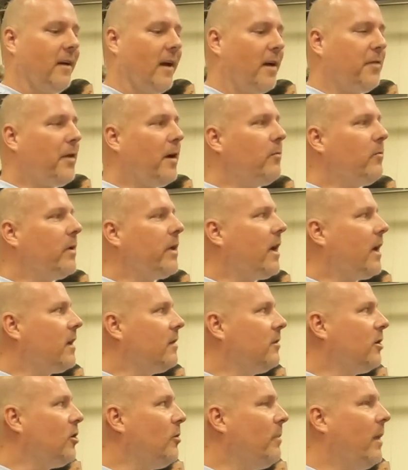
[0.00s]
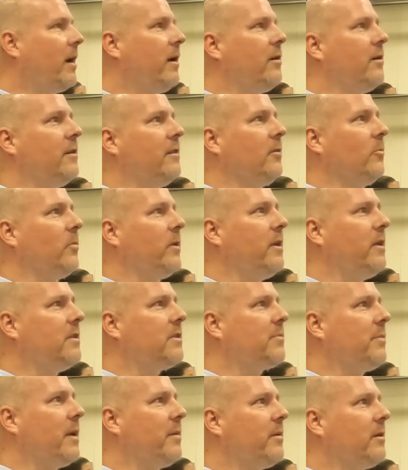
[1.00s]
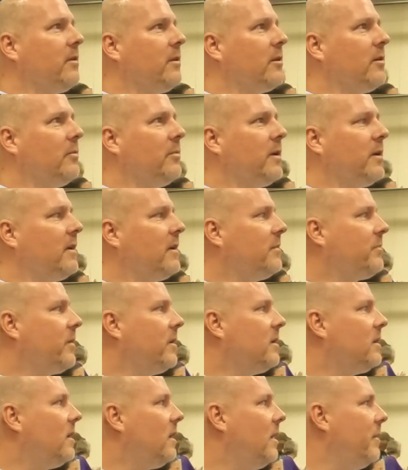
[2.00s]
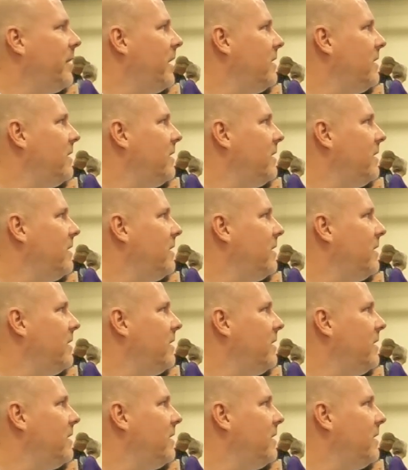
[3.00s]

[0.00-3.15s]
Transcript: I thought we got a little mired in the weeds, maybe a little bit, but I